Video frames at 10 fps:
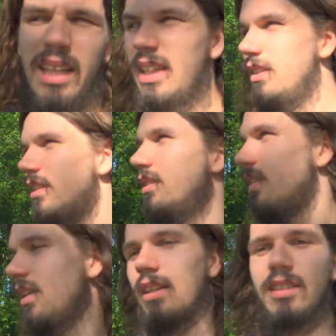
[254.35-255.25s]
and this
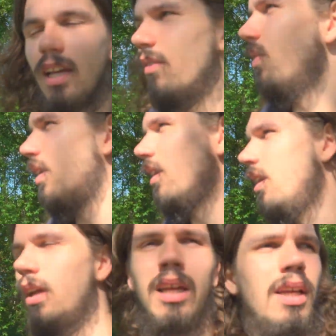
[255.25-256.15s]
city actually have
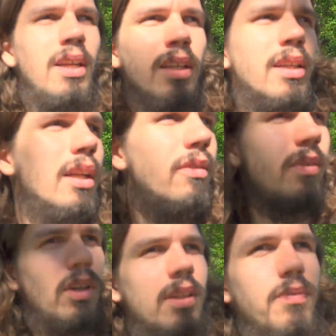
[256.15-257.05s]
kind of
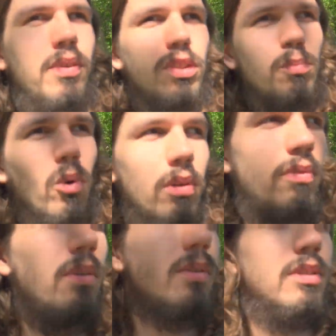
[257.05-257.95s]
a lot of smaller
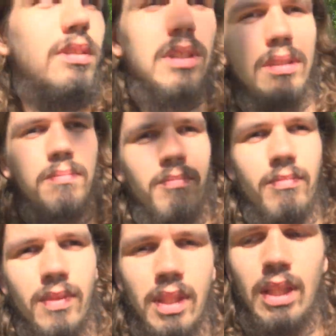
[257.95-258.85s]
forests,
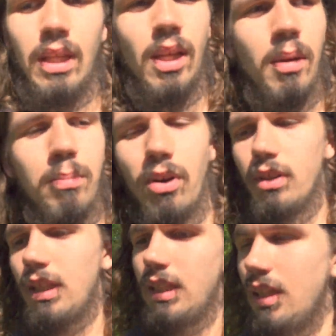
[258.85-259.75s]

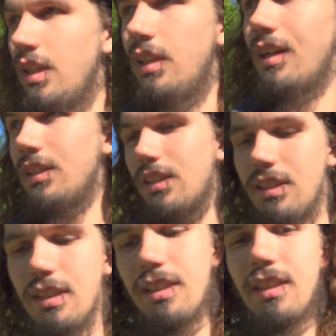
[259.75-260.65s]
but in
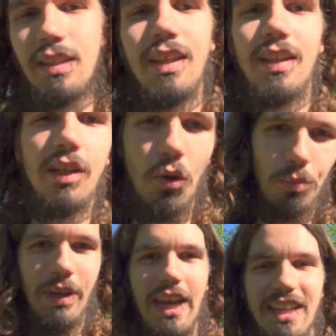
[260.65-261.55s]

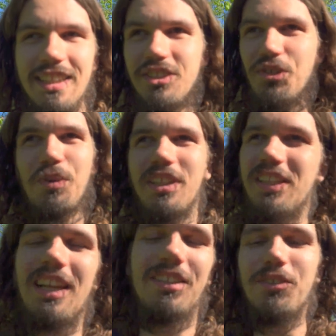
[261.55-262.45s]
Copenhagen and so on,
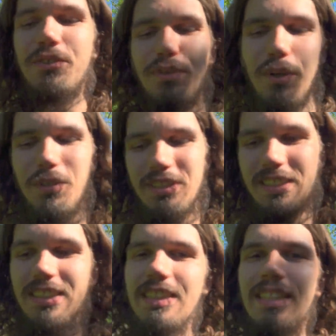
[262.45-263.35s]
there's like no forest,
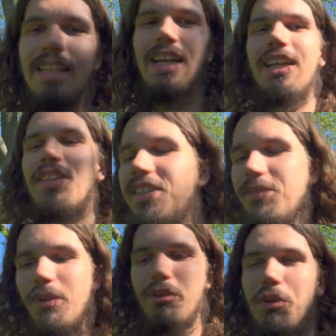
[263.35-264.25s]
and not
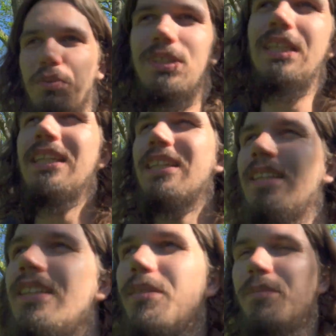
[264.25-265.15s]
even close.
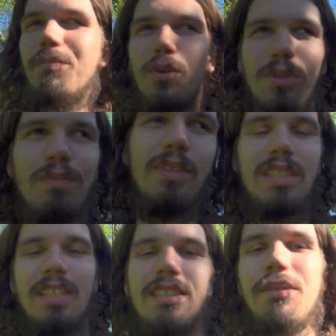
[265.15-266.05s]
Most of the
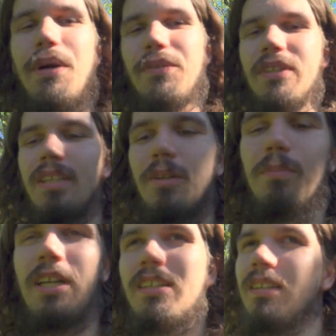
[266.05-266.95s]
cities around
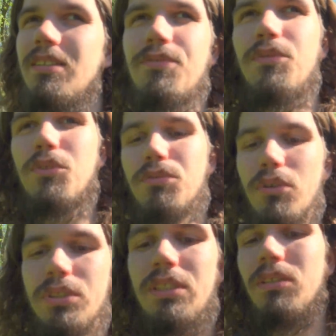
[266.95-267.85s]
Copenhagen have no
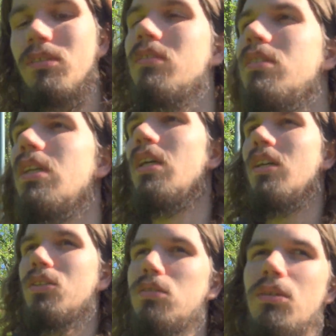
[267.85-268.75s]
forest at all.
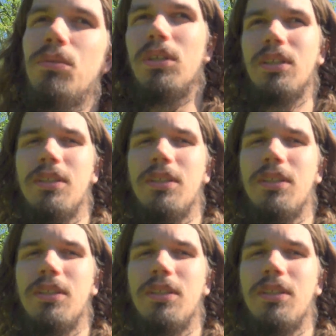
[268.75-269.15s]
So